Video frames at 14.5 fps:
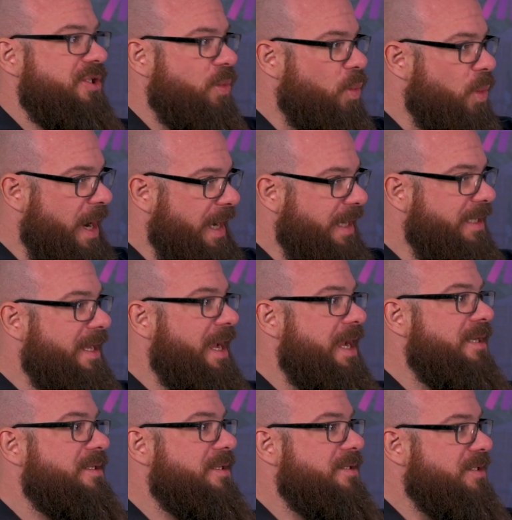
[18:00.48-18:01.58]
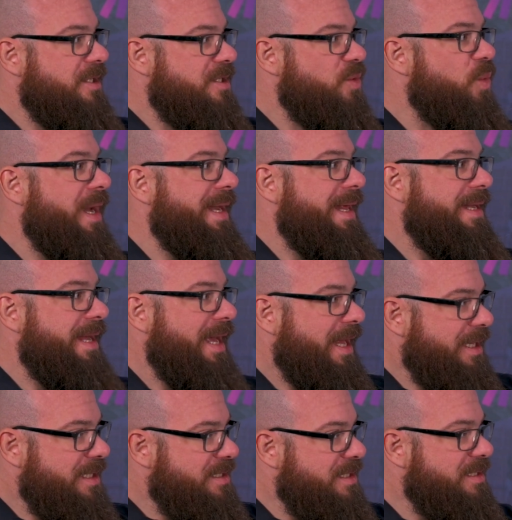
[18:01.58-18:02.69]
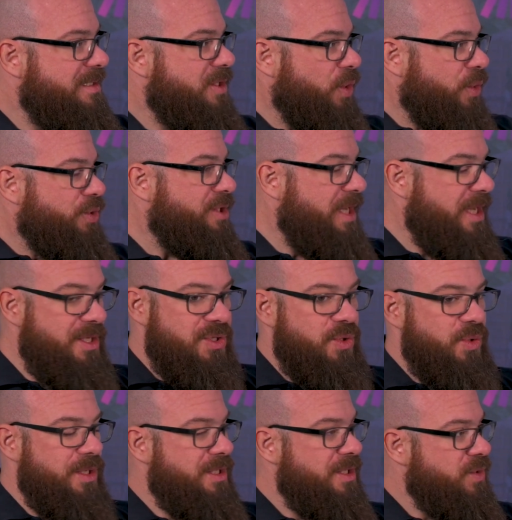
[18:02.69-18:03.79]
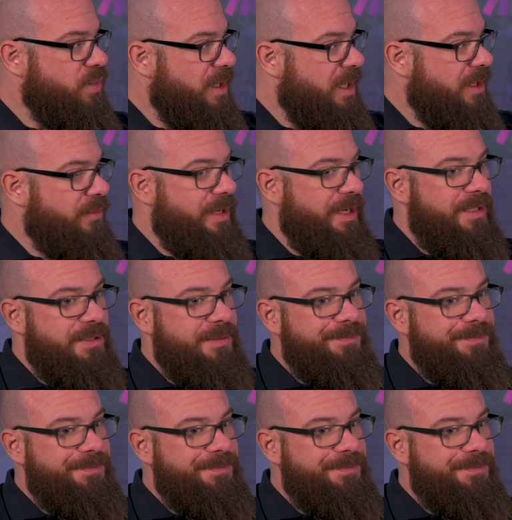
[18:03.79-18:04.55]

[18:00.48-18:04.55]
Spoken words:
a wide data and such a wide analysis goes into it as well, right?